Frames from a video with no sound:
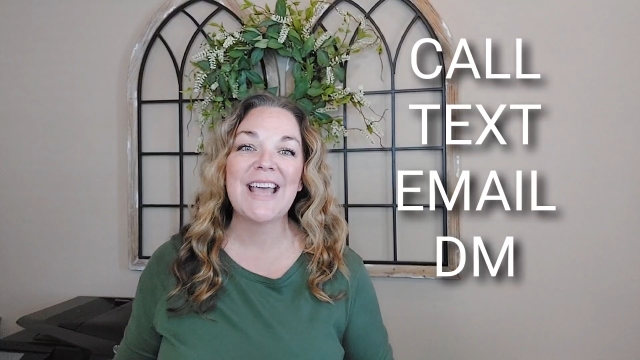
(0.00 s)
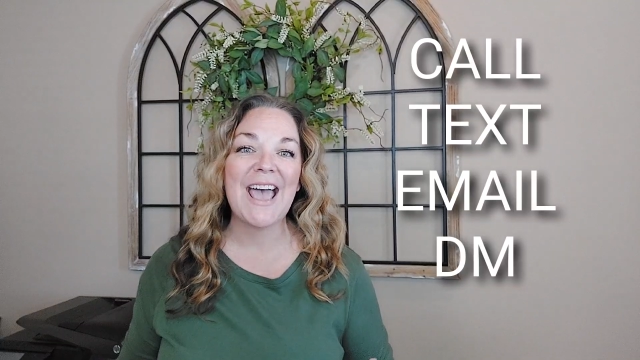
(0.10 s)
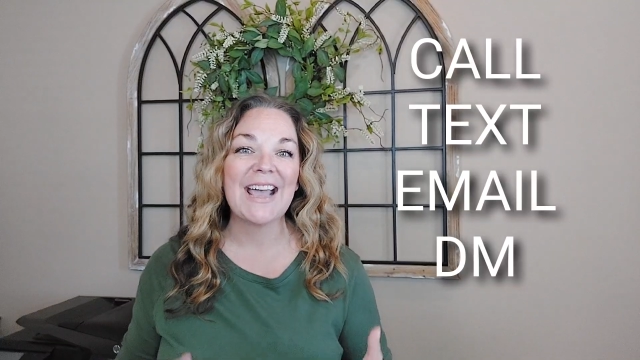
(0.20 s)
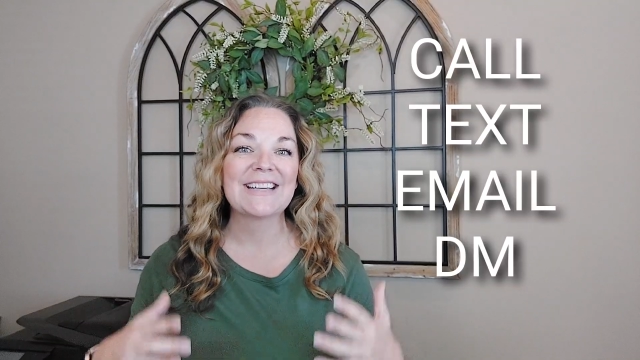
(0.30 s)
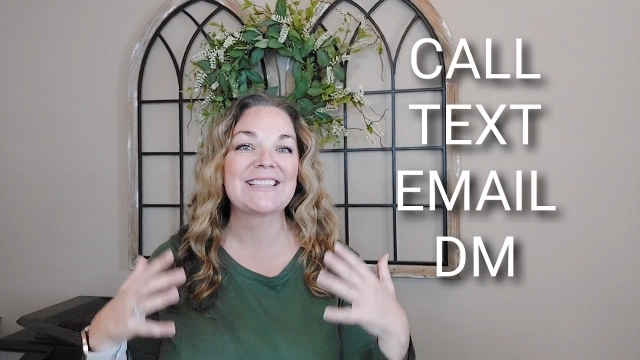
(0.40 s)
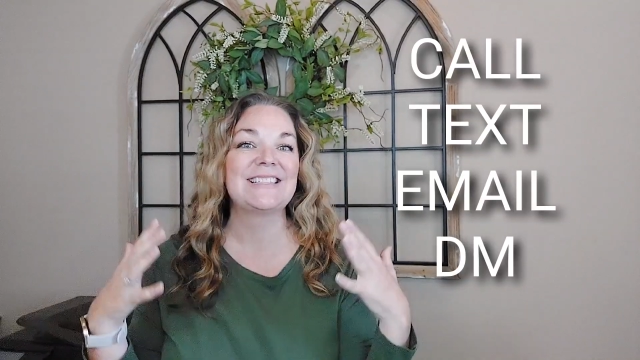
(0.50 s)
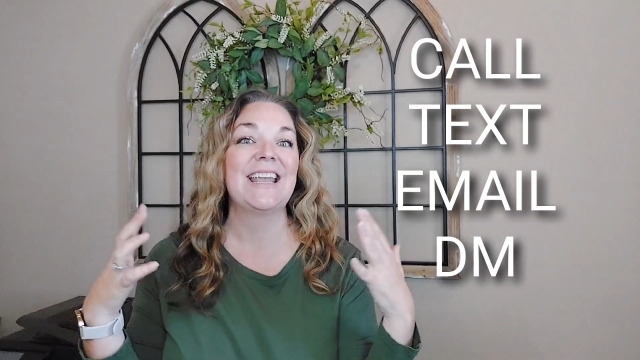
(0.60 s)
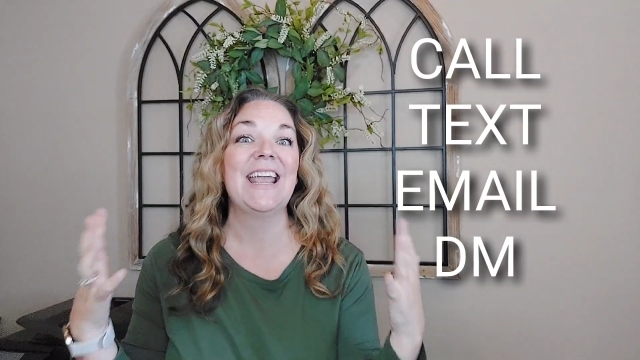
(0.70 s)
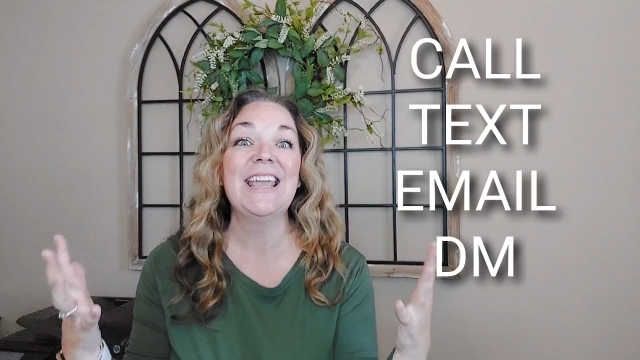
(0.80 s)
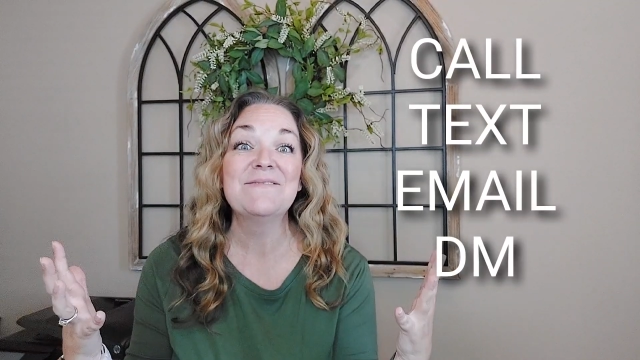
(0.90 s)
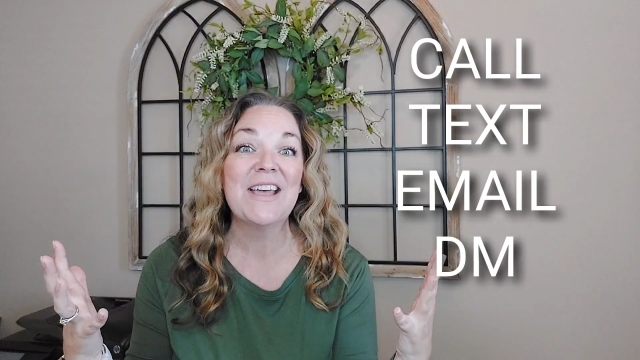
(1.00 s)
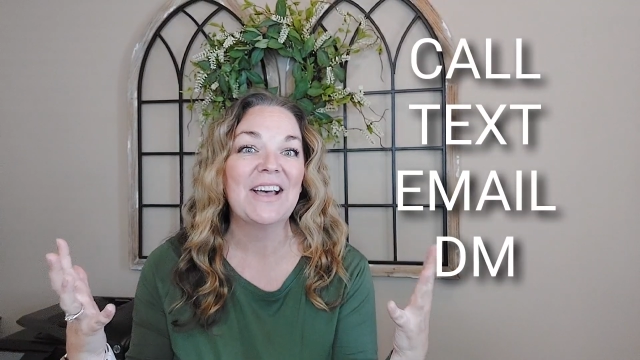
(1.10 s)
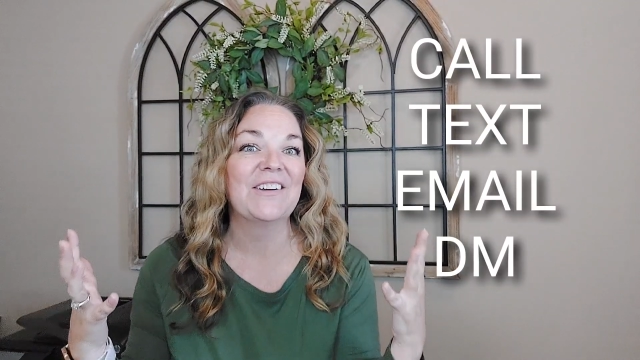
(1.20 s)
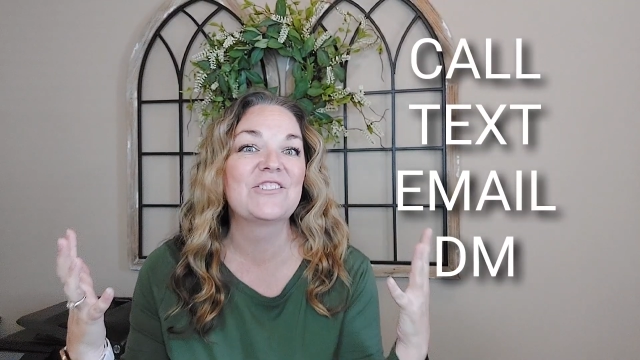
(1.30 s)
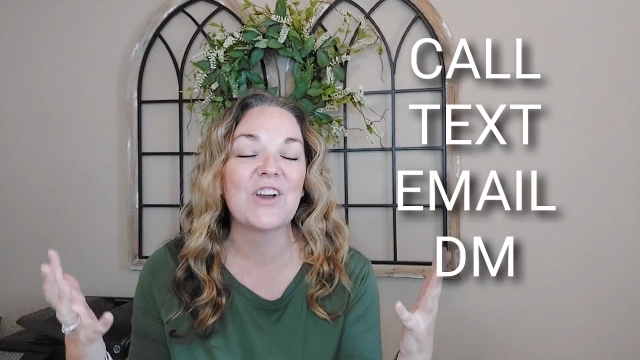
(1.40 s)
a text,
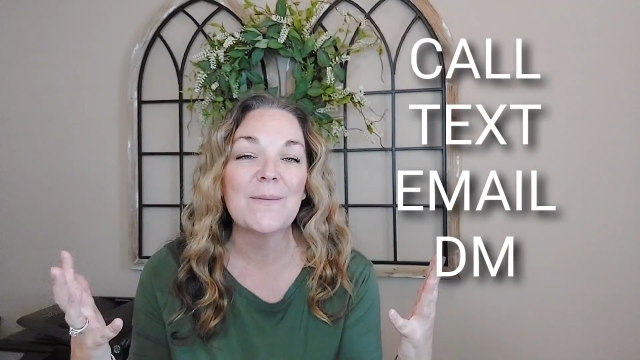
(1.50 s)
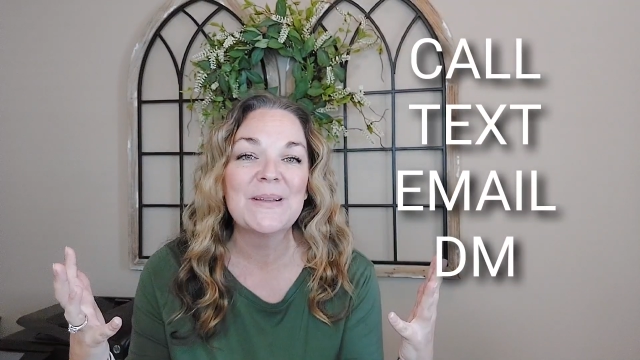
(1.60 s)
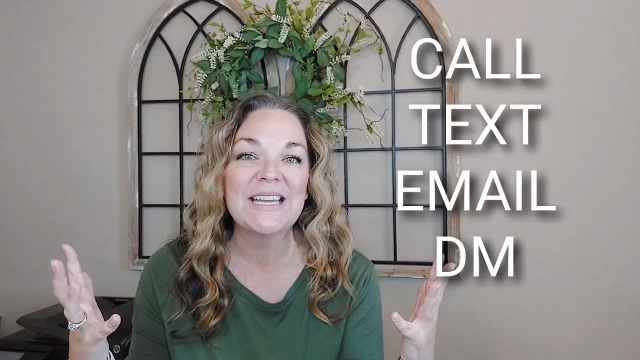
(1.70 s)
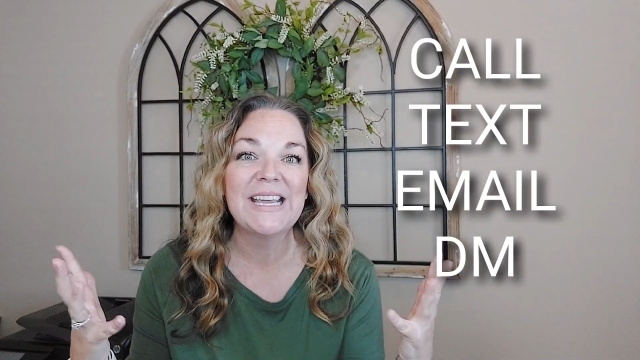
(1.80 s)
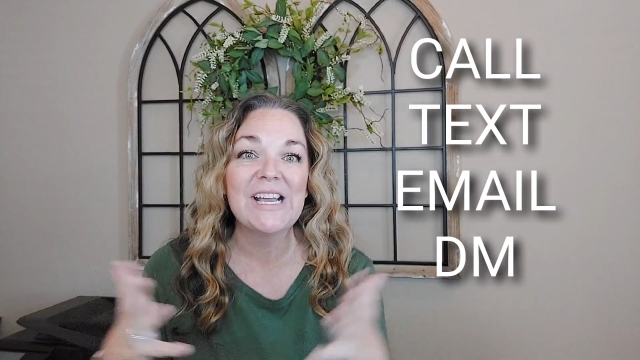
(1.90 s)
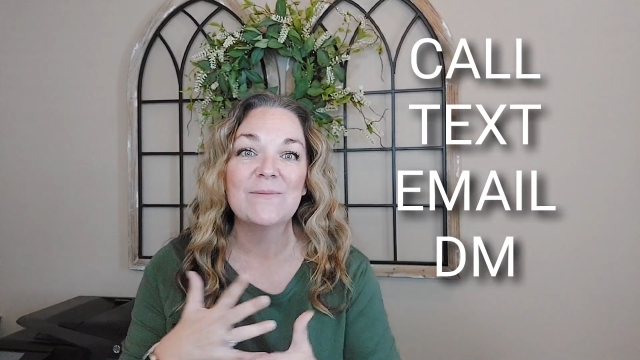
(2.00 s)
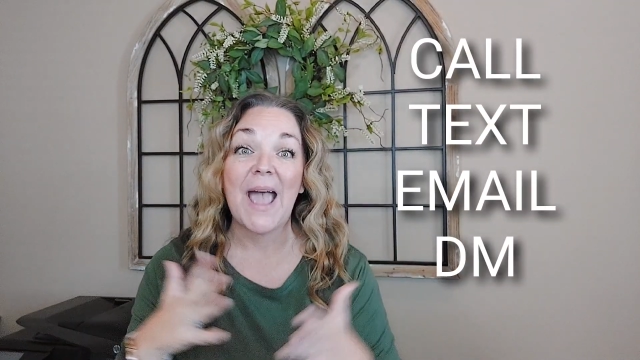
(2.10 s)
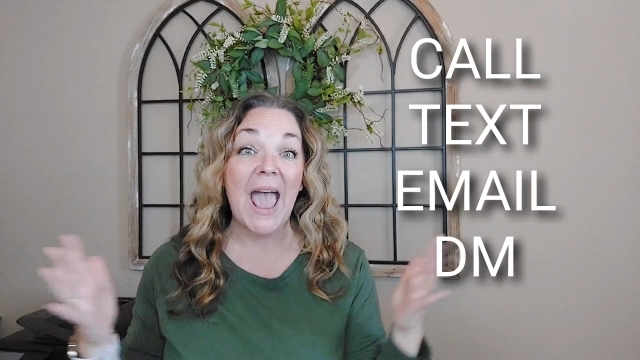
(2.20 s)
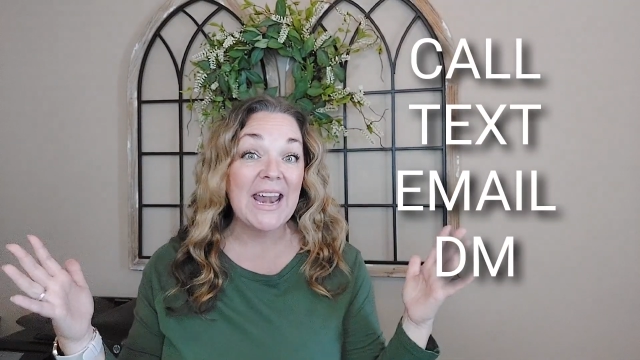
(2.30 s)
email, drop a D M,